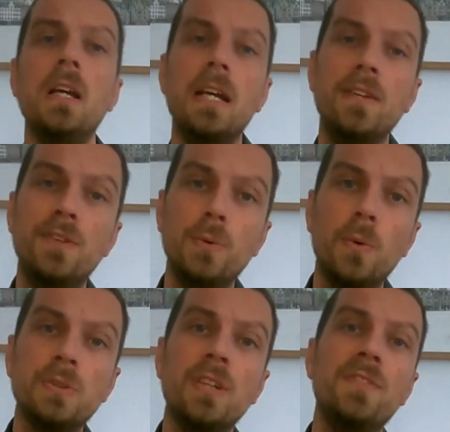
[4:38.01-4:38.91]
If you
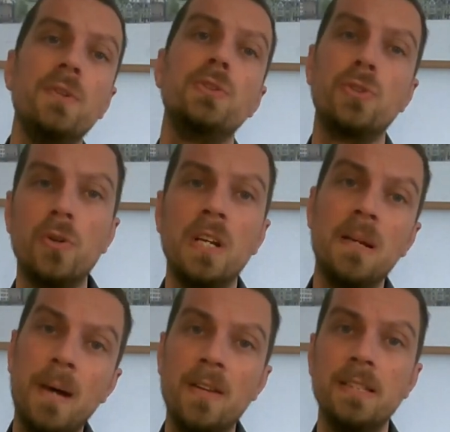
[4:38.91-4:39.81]
also feel strongly
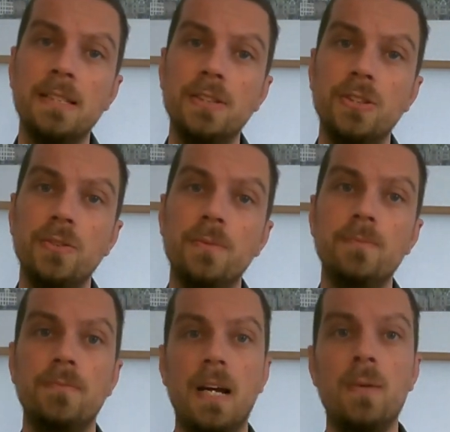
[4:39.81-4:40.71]
about this issue
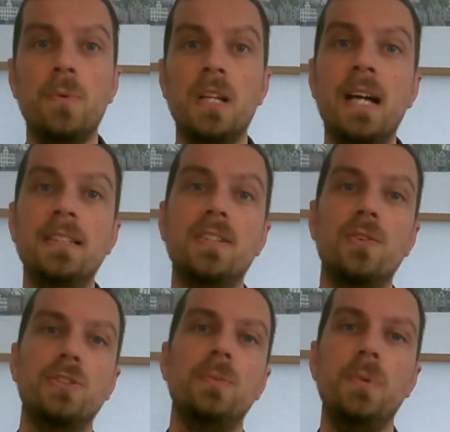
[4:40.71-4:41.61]
and would like to
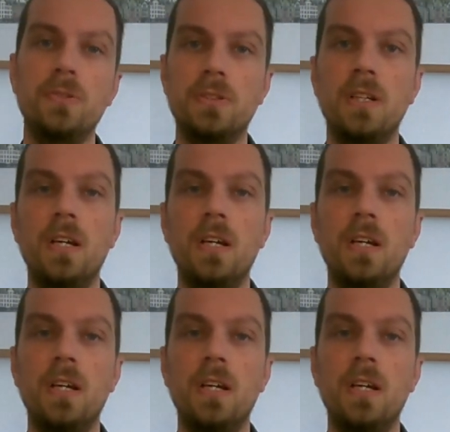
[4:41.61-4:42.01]
contribute,